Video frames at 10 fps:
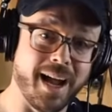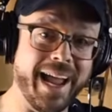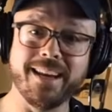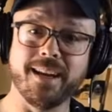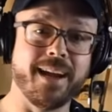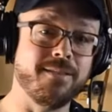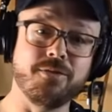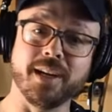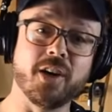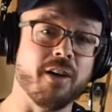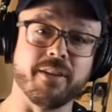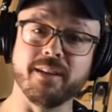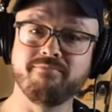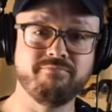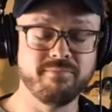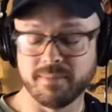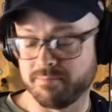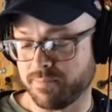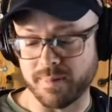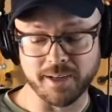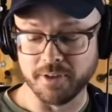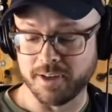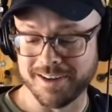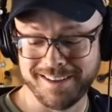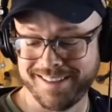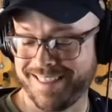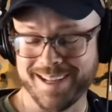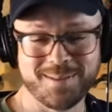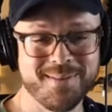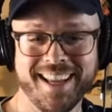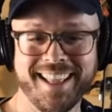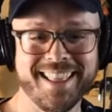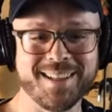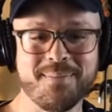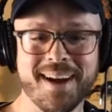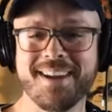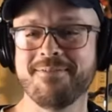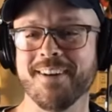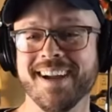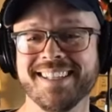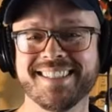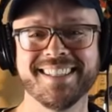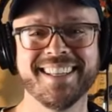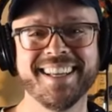I drink coffee. That's my advice.